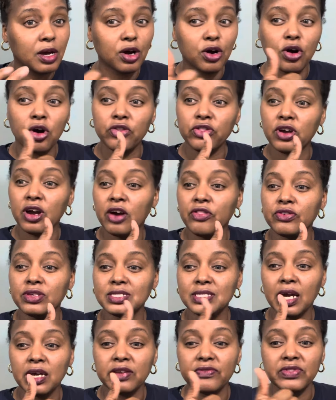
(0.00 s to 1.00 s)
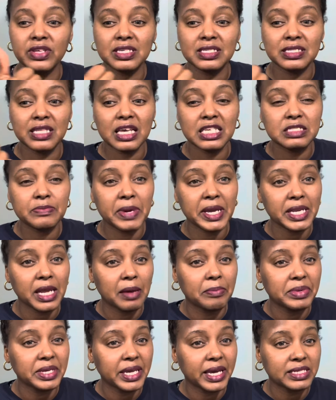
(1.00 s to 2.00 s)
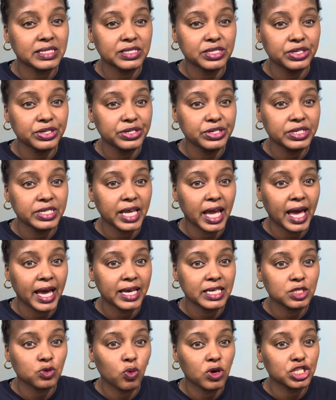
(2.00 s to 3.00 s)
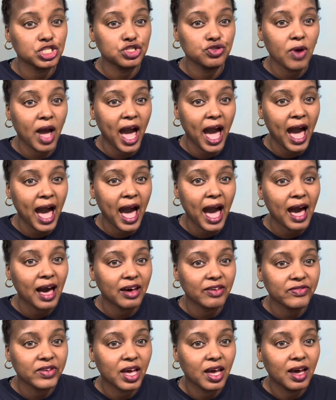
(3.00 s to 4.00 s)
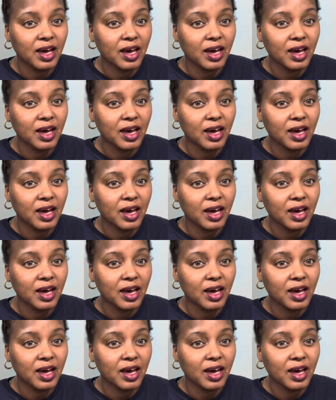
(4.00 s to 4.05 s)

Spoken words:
On the other side of this, things may not be as good as what you have.